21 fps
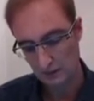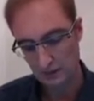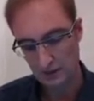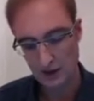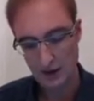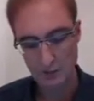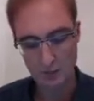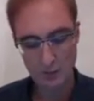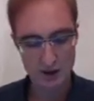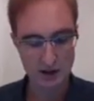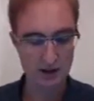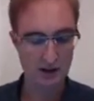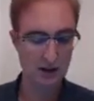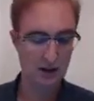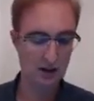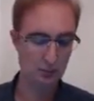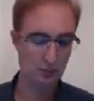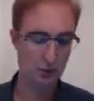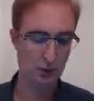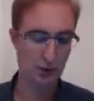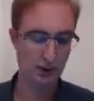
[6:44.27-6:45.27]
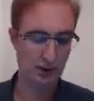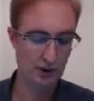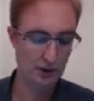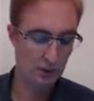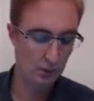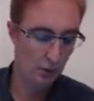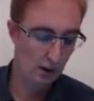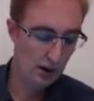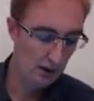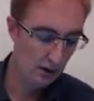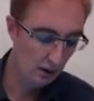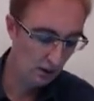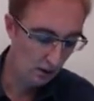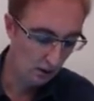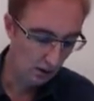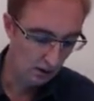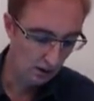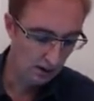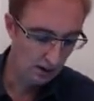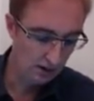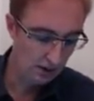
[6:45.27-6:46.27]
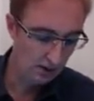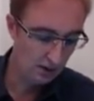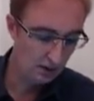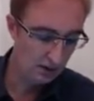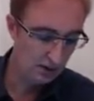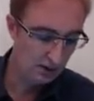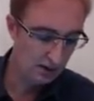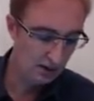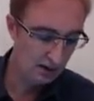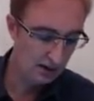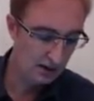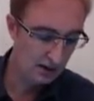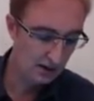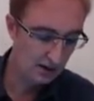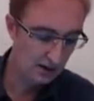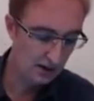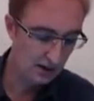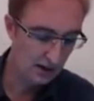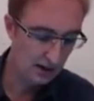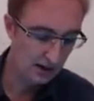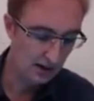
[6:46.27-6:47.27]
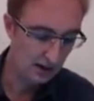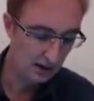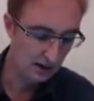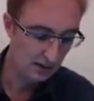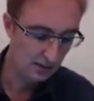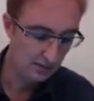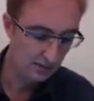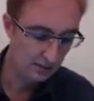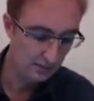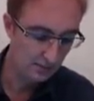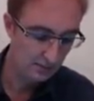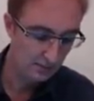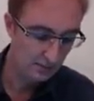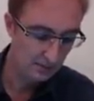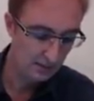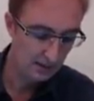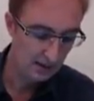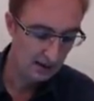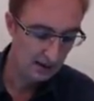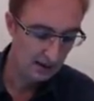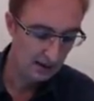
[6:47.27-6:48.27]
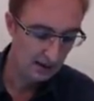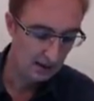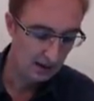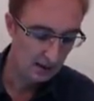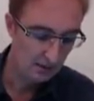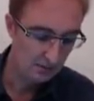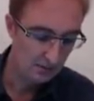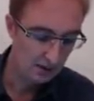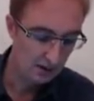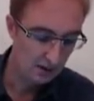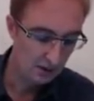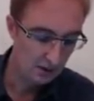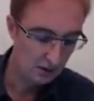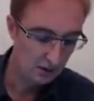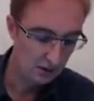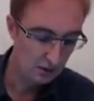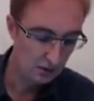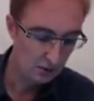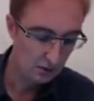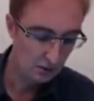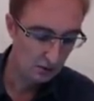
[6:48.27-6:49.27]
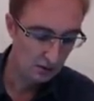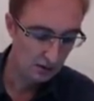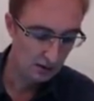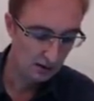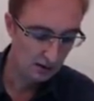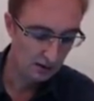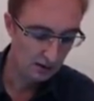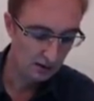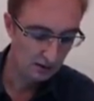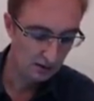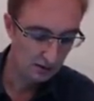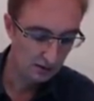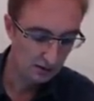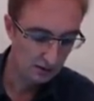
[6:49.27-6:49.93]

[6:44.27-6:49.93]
For that particular point, it's quite long. And you can see down here, it's shorter